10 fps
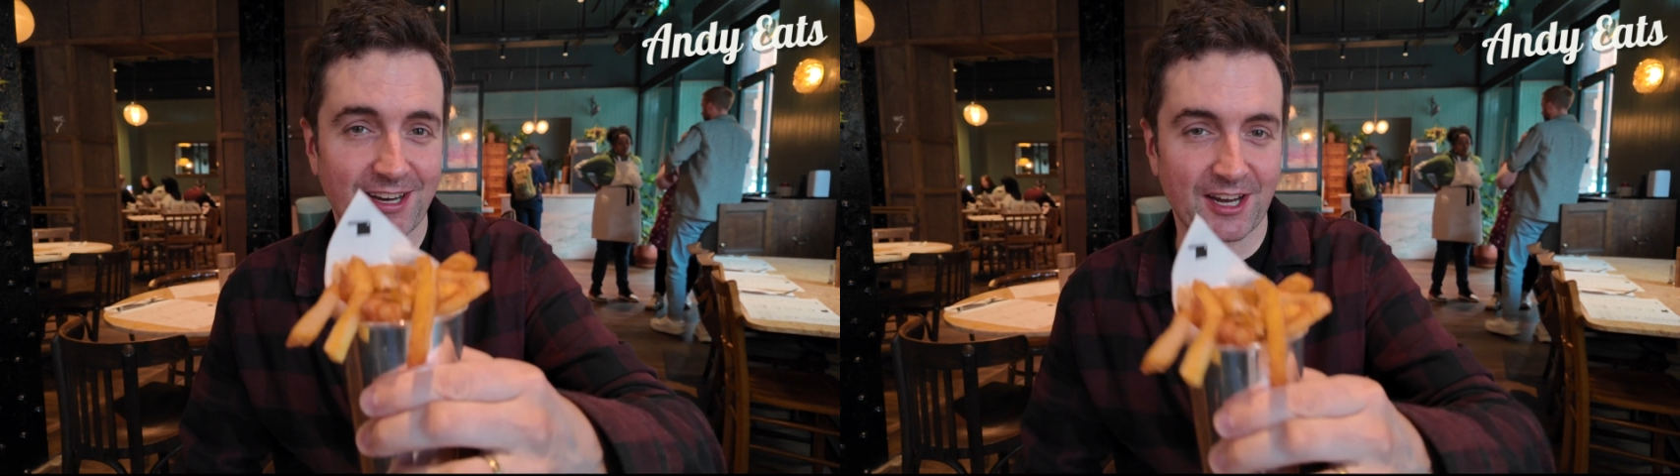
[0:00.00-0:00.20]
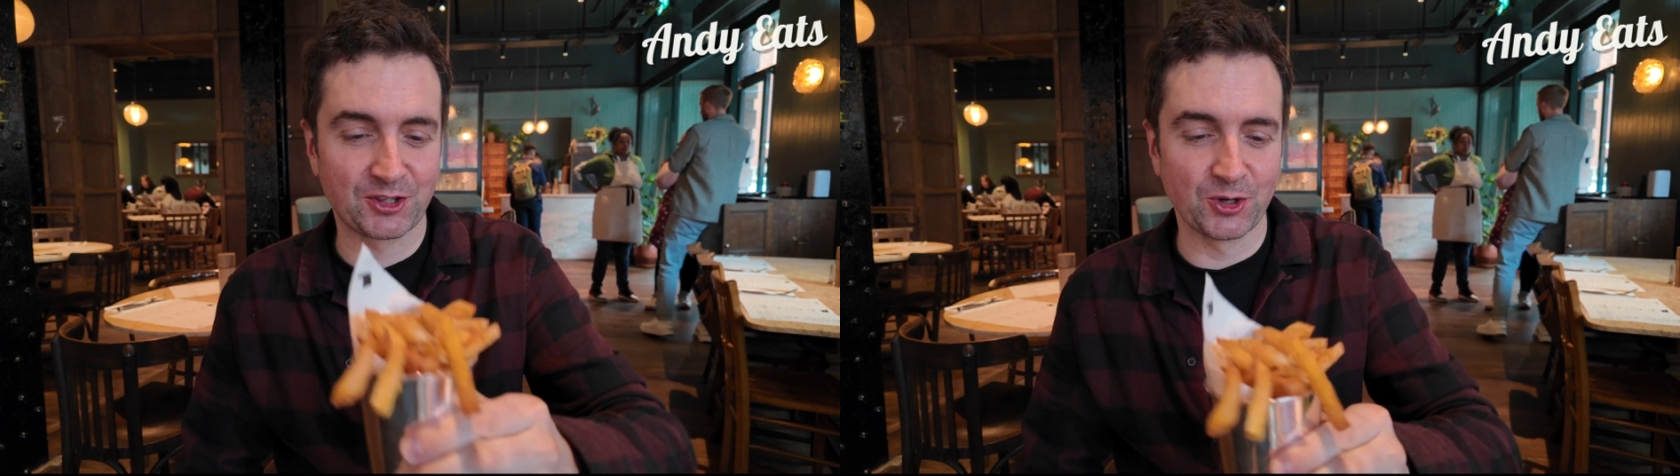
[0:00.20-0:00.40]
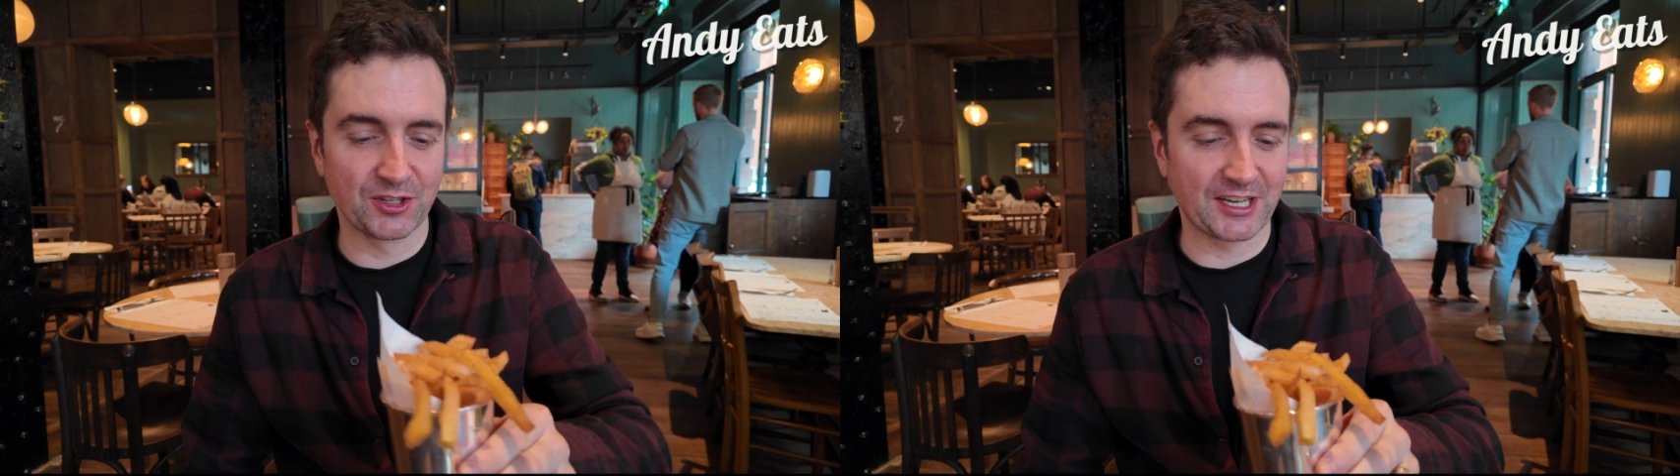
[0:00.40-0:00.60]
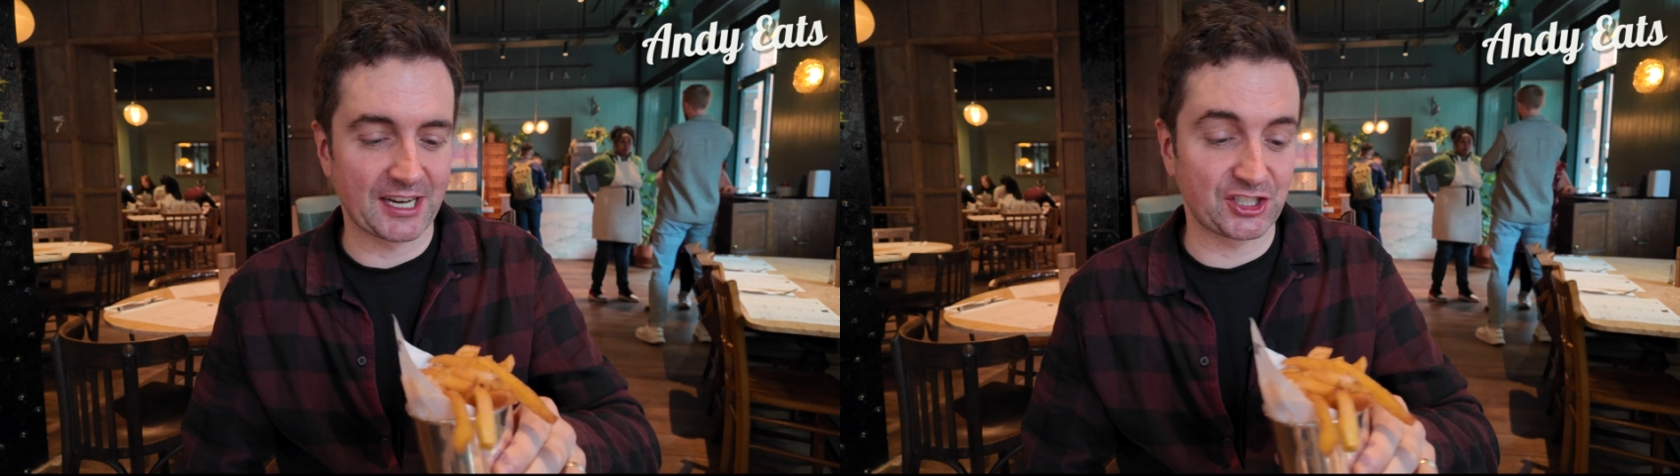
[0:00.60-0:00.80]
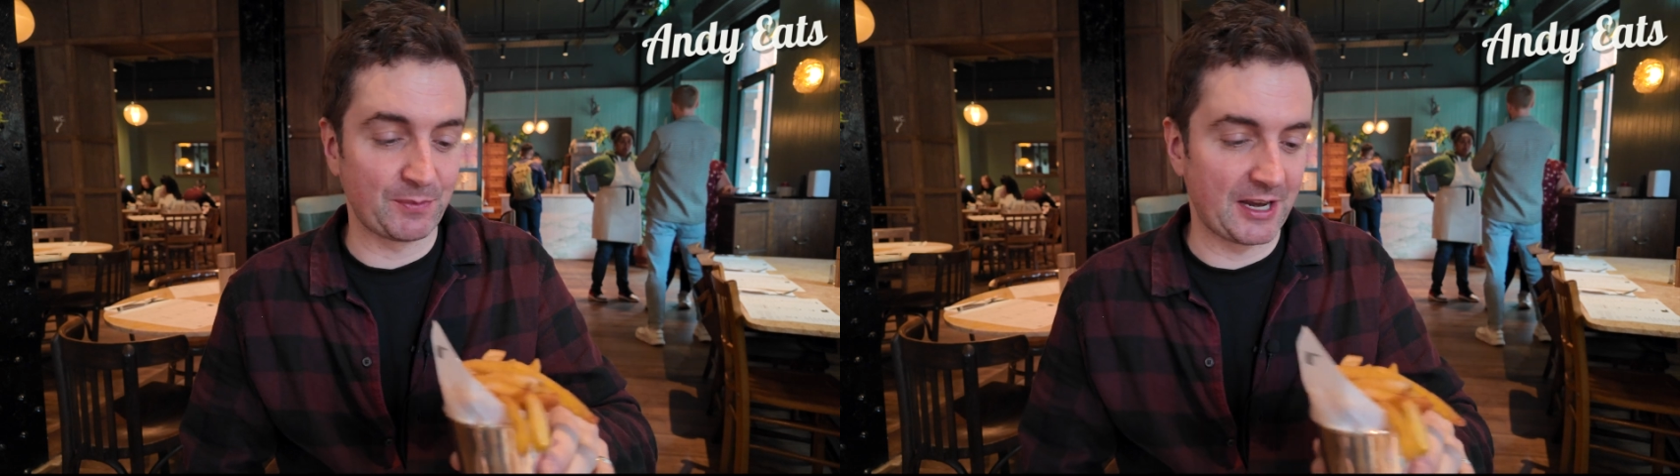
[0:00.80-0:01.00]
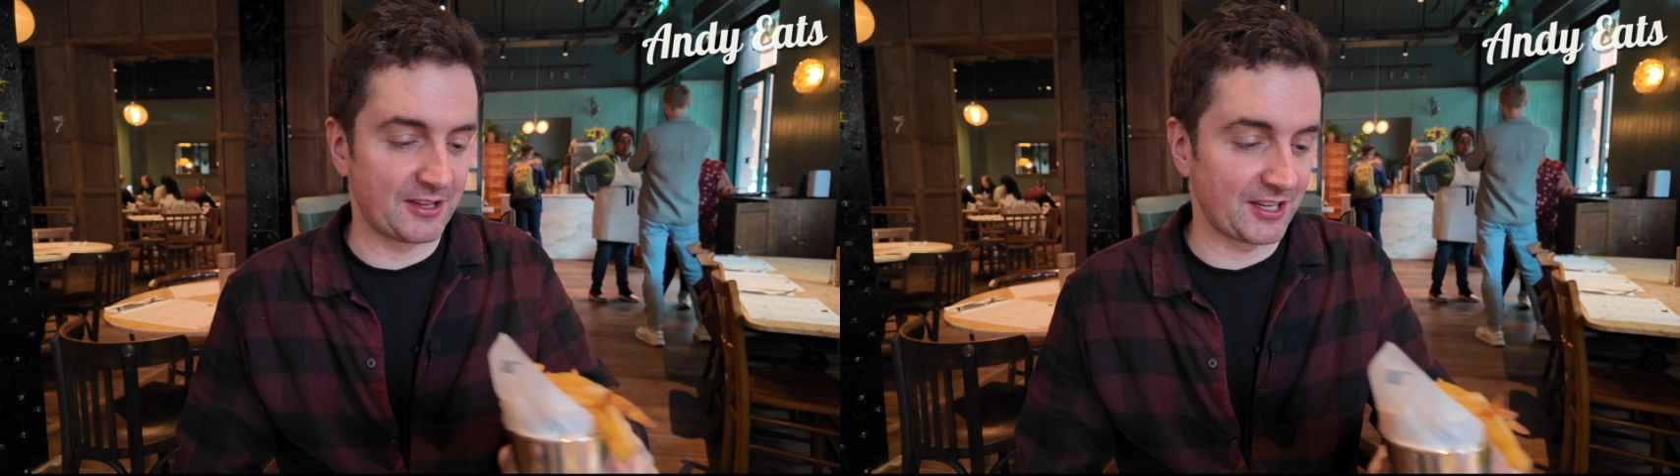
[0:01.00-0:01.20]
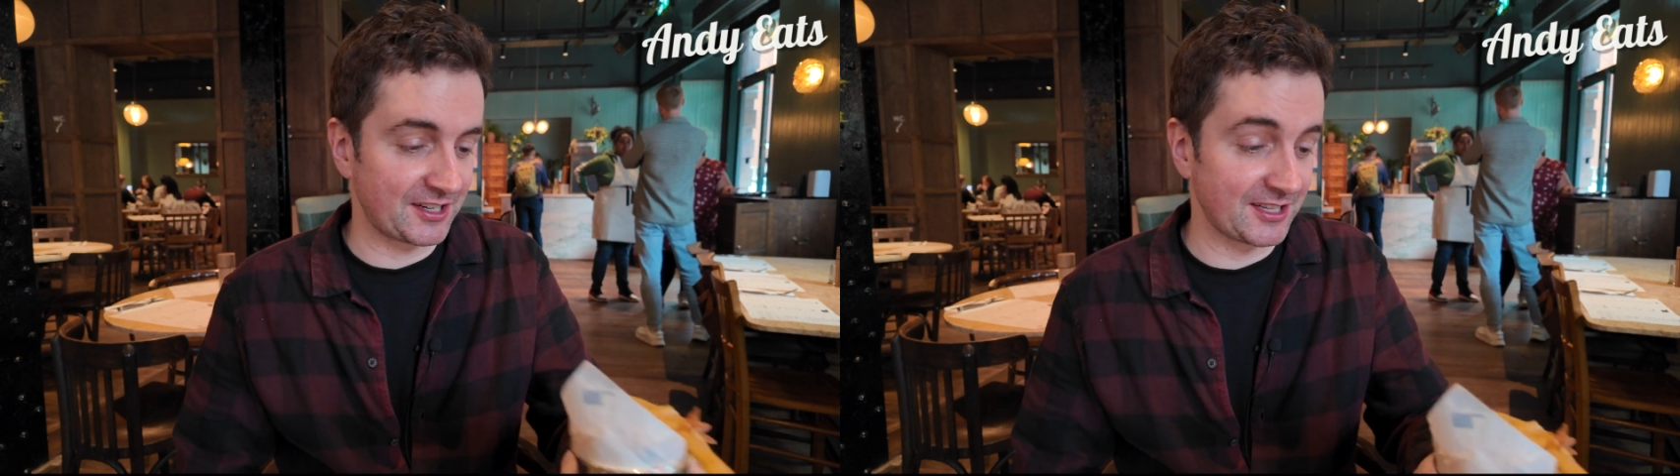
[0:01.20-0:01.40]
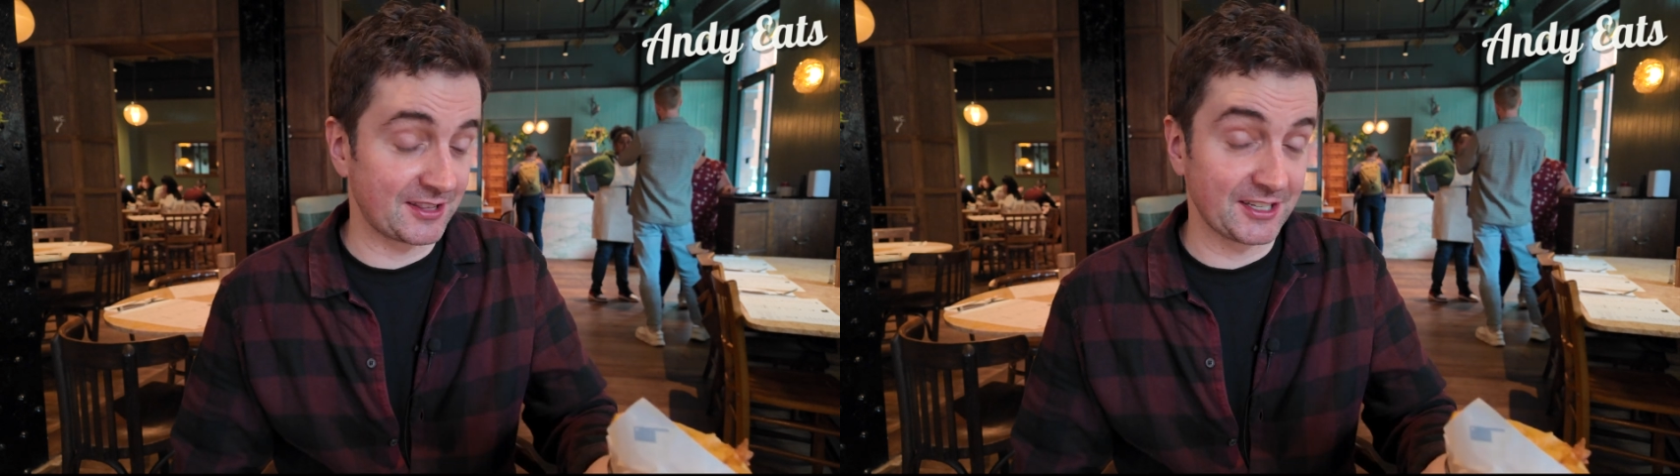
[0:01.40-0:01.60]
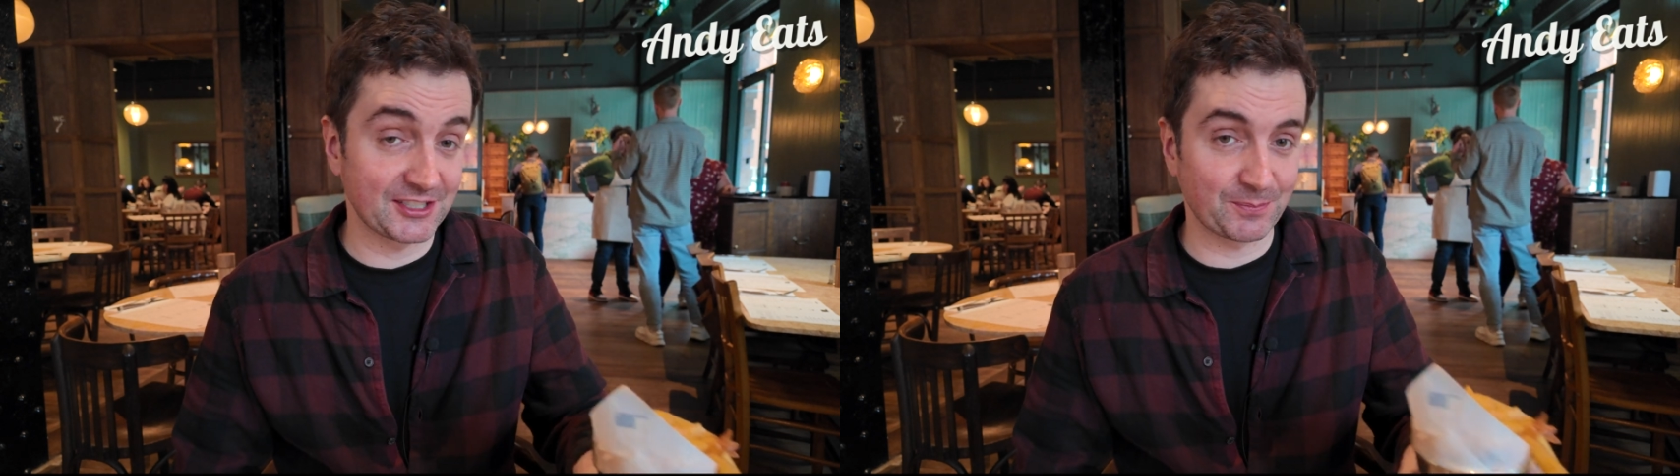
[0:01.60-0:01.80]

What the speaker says: I thought they'd actually be thicker than this,